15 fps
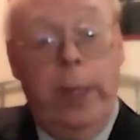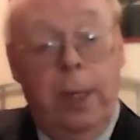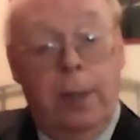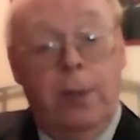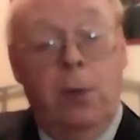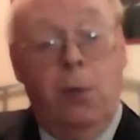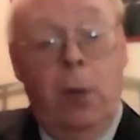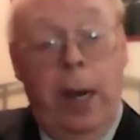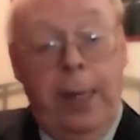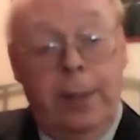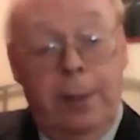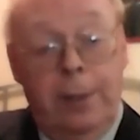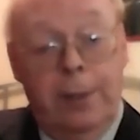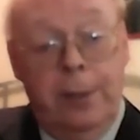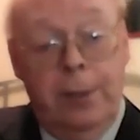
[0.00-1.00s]
are the
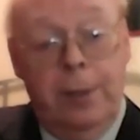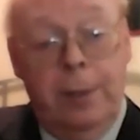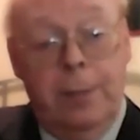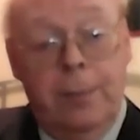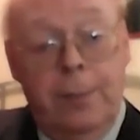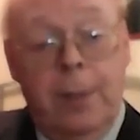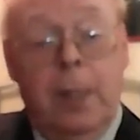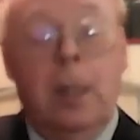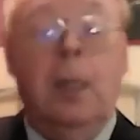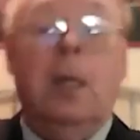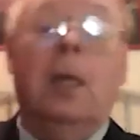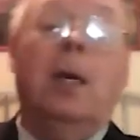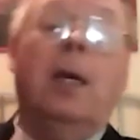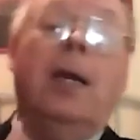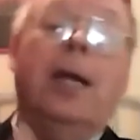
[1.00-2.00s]
writers.
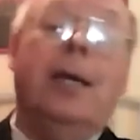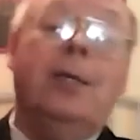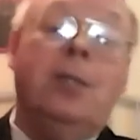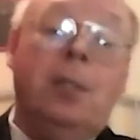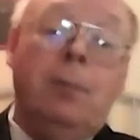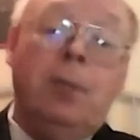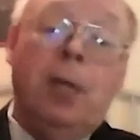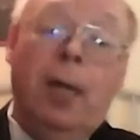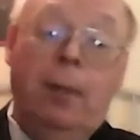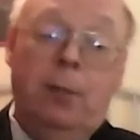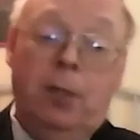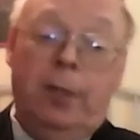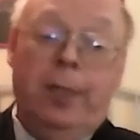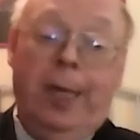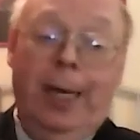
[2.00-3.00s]
And
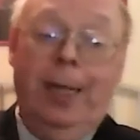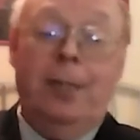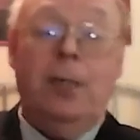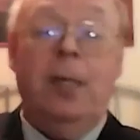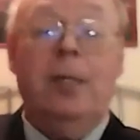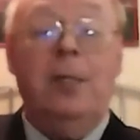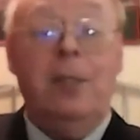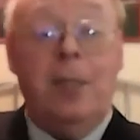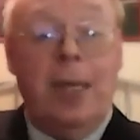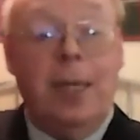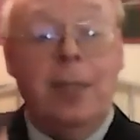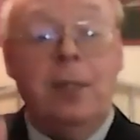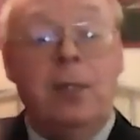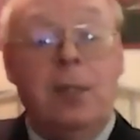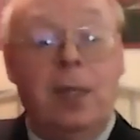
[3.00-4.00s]
sometimes it takes a
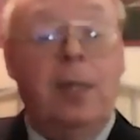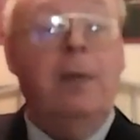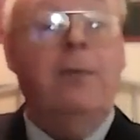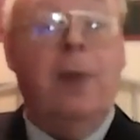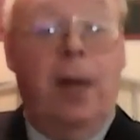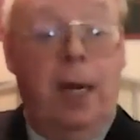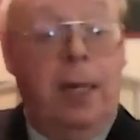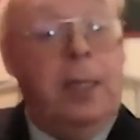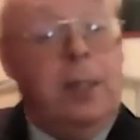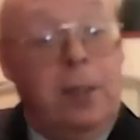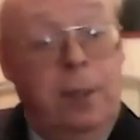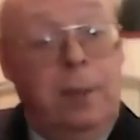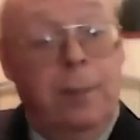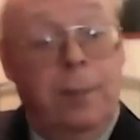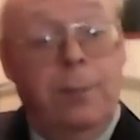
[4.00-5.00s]
second set of
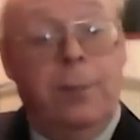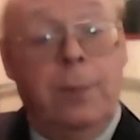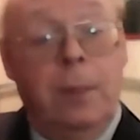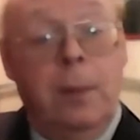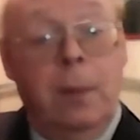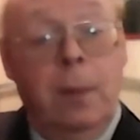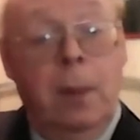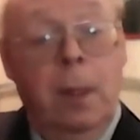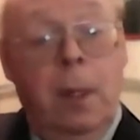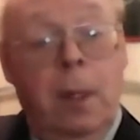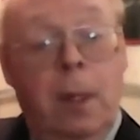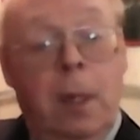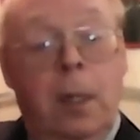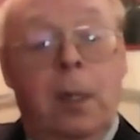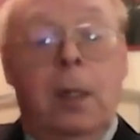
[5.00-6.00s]
eyes
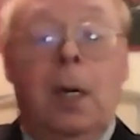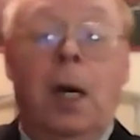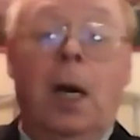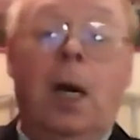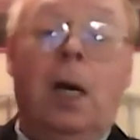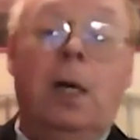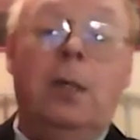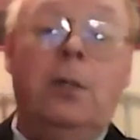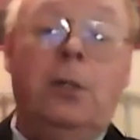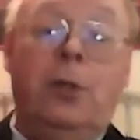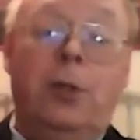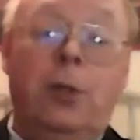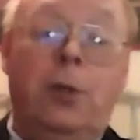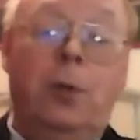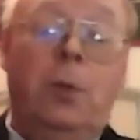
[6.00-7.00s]

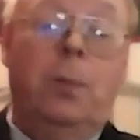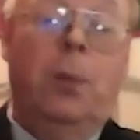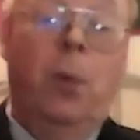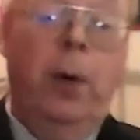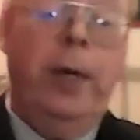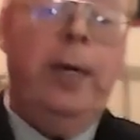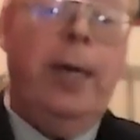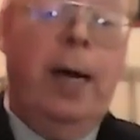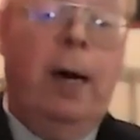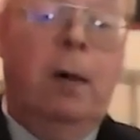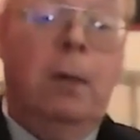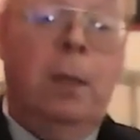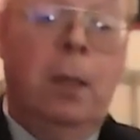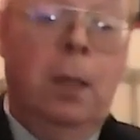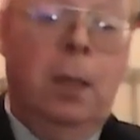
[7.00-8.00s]
to point
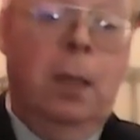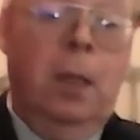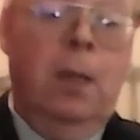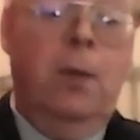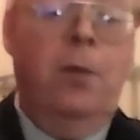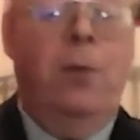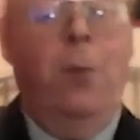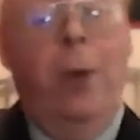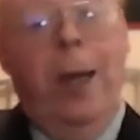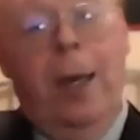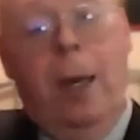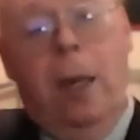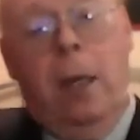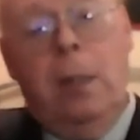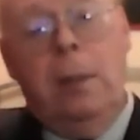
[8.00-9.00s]
out,
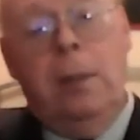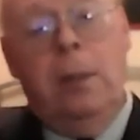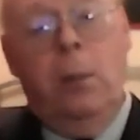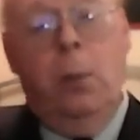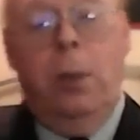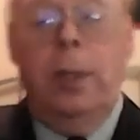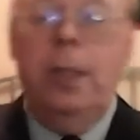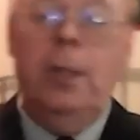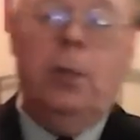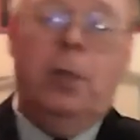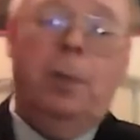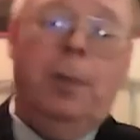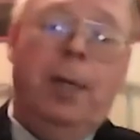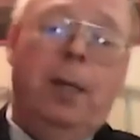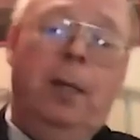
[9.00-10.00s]
well, the wording
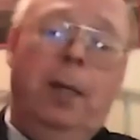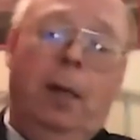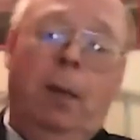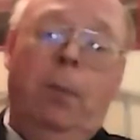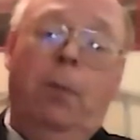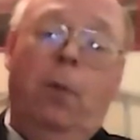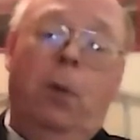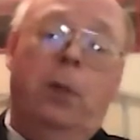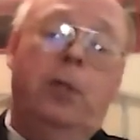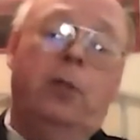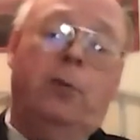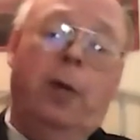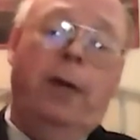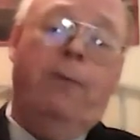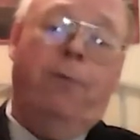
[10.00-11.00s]
could be a little more
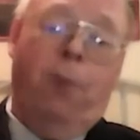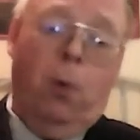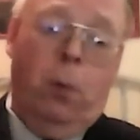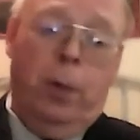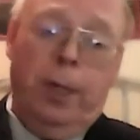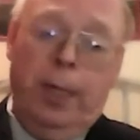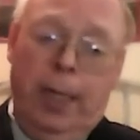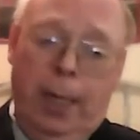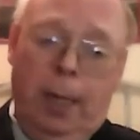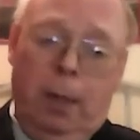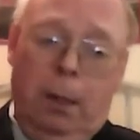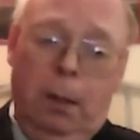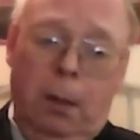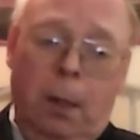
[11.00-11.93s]
straightforward here,